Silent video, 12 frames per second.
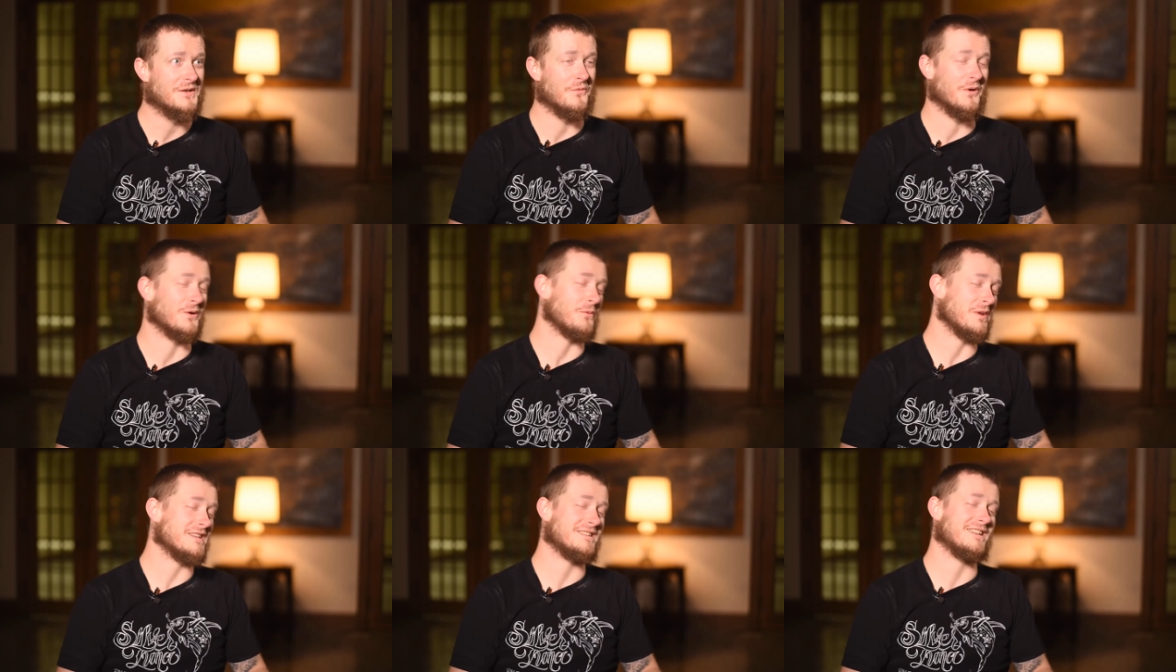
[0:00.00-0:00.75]
where
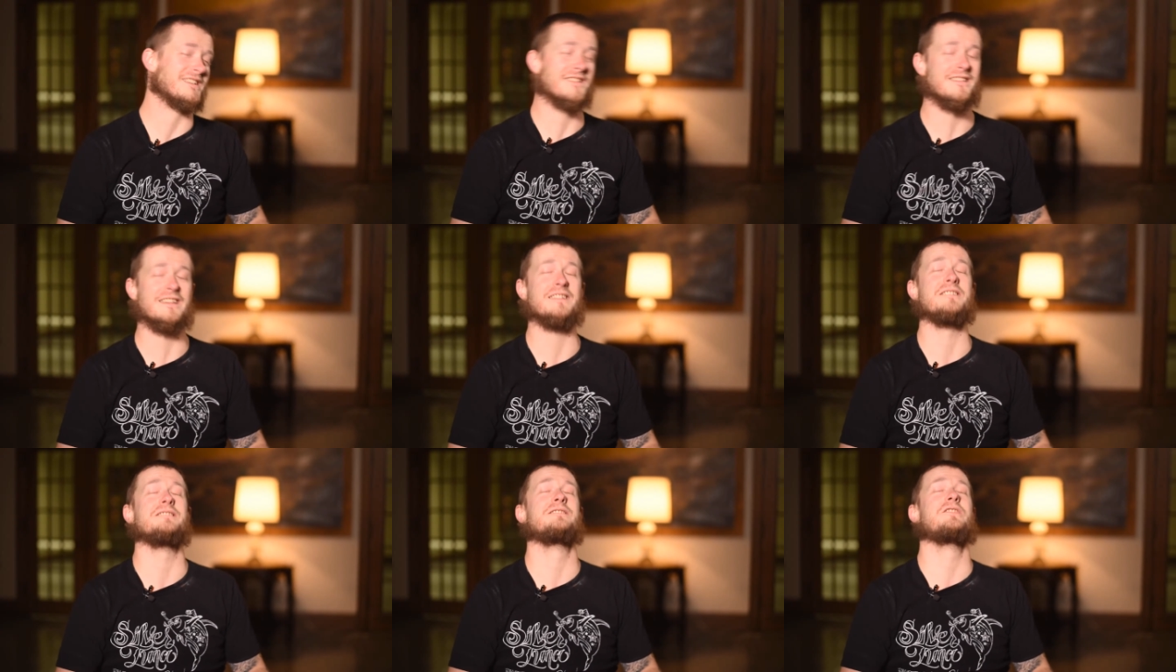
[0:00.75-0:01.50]
we did the
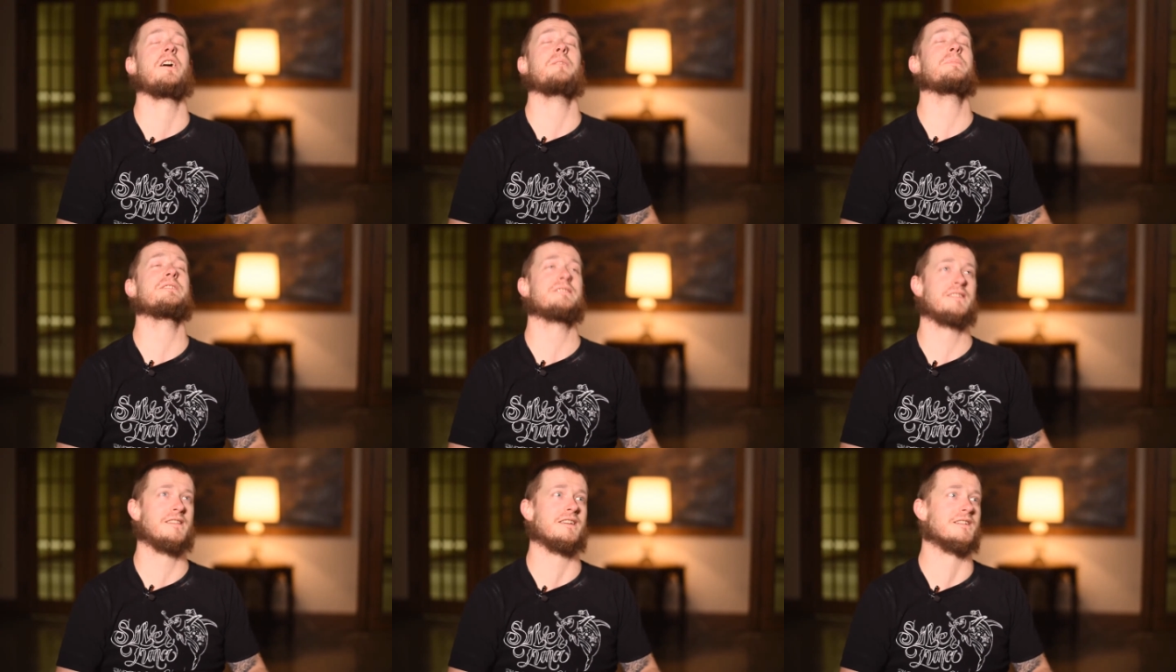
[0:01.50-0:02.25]

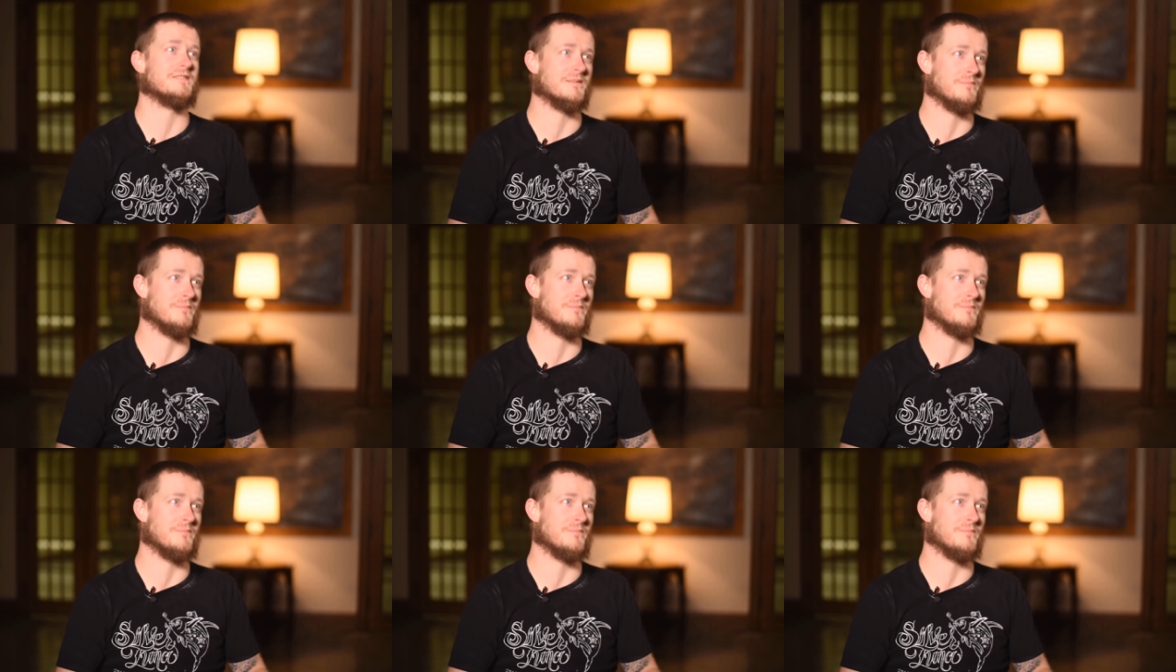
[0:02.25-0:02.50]
dumbest things